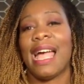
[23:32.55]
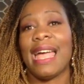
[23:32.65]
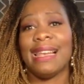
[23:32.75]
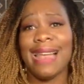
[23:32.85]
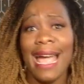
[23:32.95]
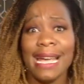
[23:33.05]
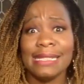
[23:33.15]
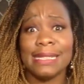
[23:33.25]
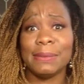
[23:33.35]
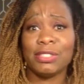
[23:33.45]
And like
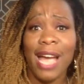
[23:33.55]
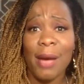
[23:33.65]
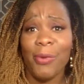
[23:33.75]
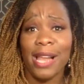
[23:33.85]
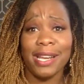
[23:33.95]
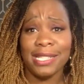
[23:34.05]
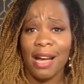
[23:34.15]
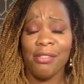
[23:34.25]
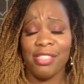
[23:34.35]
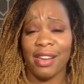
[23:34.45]
and subscribe while you're
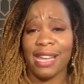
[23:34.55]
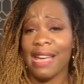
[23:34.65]
down there.